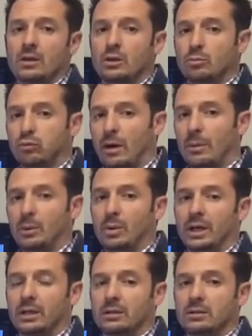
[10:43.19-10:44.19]
You probably
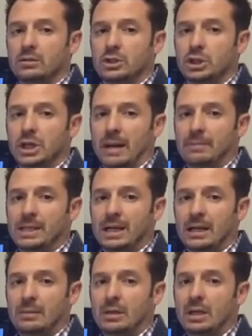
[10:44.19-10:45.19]
want to include shop
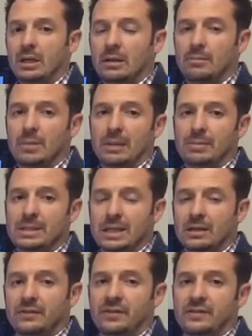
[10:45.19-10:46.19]
time, maybe
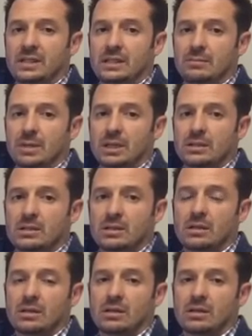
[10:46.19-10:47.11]
10 or 15 minutes.